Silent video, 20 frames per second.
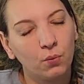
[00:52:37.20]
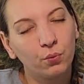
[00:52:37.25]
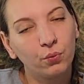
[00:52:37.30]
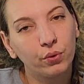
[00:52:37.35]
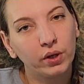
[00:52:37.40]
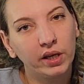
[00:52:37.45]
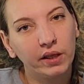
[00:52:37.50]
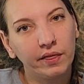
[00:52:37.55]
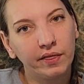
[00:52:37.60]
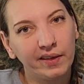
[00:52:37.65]

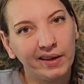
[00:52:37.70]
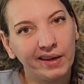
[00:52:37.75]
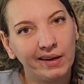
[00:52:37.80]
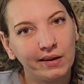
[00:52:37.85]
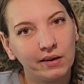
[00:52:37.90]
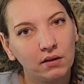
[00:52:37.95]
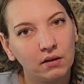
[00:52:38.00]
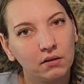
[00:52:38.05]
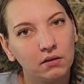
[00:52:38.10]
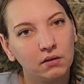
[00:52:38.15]

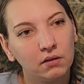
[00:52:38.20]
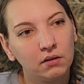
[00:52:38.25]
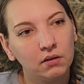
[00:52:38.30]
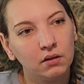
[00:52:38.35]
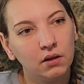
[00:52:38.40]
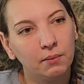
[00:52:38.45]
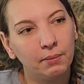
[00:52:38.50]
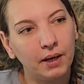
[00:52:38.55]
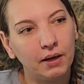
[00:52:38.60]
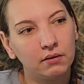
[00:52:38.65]
rethink
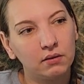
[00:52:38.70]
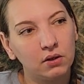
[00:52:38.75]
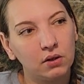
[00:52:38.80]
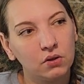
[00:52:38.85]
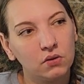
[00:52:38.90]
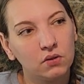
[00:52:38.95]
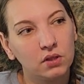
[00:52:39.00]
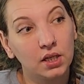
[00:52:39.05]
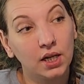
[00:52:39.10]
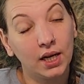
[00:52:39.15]
about
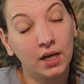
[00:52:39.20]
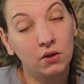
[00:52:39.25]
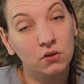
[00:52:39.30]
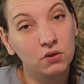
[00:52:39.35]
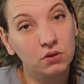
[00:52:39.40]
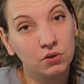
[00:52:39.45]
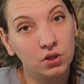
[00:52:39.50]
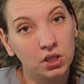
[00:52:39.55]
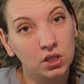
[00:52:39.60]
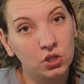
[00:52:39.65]
those, and I
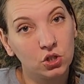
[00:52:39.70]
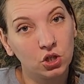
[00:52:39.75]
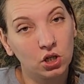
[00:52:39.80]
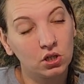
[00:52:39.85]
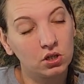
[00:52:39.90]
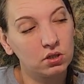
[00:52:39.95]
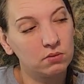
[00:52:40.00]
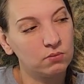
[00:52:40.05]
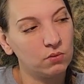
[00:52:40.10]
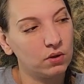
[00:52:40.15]
also need to
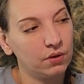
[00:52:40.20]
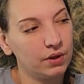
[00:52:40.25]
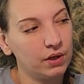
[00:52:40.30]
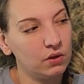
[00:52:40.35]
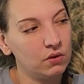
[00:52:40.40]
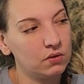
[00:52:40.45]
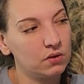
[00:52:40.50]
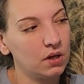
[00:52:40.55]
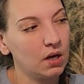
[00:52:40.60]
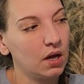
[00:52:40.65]
chart some more of
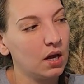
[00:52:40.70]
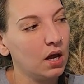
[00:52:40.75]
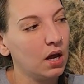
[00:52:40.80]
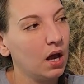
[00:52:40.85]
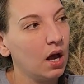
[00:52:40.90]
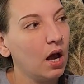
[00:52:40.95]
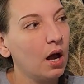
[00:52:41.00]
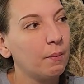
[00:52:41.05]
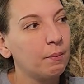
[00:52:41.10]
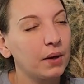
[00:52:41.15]
those.
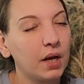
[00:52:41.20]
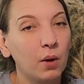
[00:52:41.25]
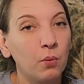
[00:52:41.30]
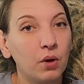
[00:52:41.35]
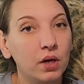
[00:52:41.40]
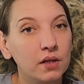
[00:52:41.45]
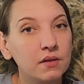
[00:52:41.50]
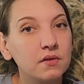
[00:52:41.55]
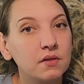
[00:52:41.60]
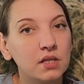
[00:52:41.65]
But I
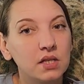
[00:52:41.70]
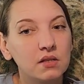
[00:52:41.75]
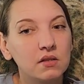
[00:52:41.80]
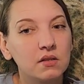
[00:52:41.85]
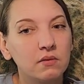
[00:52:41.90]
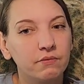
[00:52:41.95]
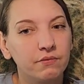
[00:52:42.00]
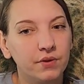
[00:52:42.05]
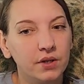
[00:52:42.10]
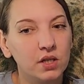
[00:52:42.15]
want to see
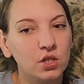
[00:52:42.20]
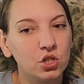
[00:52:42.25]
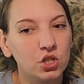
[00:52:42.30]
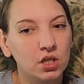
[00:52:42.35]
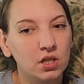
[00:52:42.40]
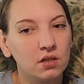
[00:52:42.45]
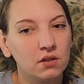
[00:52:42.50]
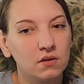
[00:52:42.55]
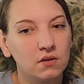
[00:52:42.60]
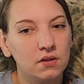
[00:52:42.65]
some
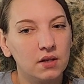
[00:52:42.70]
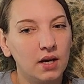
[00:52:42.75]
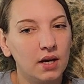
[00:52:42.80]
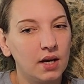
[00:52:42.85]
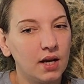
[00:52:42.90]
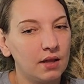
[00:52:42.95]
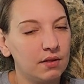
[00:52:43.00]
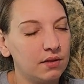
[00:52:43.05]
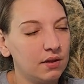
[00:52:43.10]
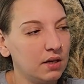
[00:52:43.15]
finishes,
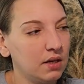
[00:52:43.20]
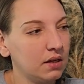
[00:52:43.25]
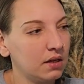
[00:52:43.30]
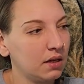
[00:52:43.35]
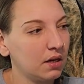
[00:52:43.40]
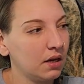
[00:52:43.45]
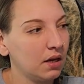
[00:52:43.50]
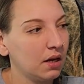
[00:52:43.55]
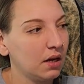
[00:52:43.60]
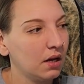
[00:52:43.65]
and I
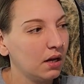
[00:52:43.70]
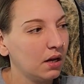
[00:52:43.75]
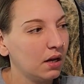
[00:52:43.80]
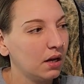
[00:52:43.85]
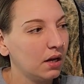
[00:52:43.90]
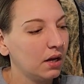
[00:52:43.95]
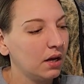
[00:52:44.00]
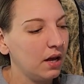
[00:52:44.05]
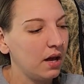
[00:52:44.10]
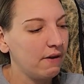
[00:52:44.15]
think
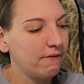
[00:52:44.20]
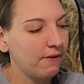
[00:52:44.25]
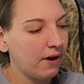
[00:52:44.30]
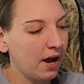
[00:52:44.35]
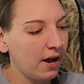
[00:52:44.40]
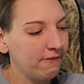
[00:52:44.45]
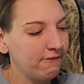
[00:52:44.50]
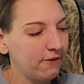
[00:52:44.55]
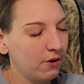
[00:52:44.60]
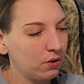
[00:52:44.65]
if
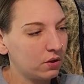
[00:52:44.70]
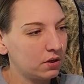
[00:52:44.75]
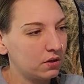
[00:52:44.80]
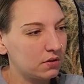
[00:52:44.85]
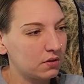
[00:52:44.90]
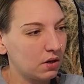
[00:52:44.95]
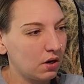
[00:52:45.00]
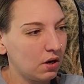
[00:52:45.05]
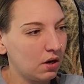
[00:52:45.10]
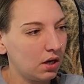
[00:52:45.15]
I
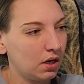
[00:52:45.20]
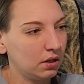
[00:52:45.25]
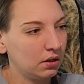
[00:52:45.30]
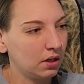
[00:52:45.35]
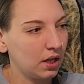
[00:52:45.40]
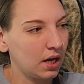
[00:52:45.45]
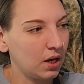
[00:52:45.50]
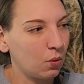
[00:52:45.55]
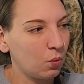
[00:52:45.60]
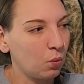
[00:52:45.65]
focus on,
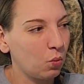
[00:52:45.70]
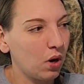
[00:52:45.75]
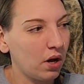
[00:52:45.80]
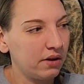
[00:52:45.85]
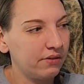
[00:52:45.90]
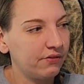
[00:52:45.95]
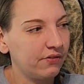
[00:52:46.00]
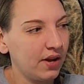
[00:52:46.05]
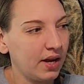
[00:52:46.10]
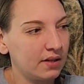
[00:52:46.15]
like,
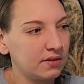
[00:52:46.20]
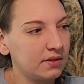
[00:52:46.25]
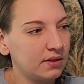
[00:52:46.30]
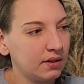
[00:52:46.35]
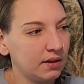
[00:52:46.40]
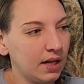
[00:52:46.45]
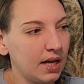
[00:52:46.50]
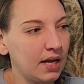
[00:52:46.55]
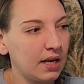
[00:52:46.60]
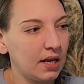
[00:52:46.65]
one
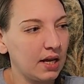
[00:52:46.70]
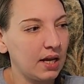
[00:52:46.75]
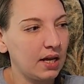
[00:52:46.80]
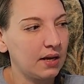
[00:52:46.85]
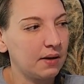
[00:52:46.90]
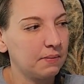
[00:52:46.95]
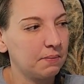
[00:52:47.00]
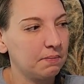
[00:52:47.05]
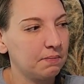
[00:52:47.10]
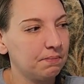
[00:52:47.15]
fancy
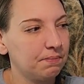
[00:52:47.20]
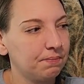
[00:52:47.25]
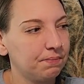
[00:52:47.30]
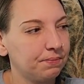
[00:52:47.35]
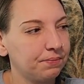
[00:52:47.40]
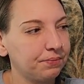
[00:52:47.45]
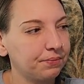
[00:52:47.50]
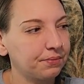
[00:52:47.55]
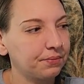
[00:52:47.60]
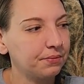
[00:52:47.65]
lady
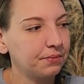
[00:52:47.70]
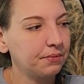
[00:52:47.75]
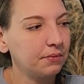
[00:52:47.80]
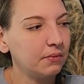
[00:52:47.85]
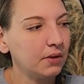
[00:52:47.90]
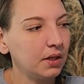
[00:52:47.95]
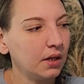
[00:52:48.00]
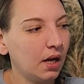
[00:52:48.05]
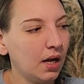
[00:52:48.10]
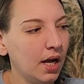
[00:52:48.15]

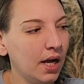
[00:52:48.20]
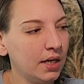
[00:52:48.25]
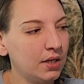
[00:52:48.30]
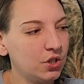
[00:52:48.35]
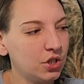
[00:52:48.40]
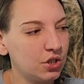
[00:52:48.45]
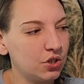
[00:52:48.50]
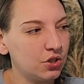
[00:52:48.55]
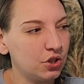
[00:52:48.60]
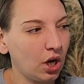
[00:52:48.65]
and
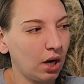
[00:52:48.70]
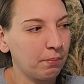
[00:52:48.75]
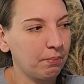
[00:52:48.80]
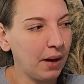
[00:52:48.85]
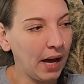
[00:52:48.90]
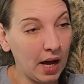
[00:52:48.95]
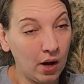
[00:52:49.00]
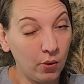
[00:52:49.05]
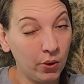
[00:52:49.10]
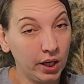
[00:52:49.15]
just start
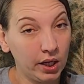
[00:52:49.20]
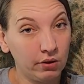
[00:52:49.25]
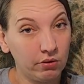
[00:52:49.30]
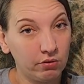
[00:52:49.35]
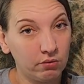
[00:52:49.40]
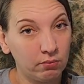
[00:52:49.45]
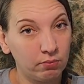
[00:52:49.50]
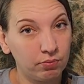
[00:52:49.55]
powering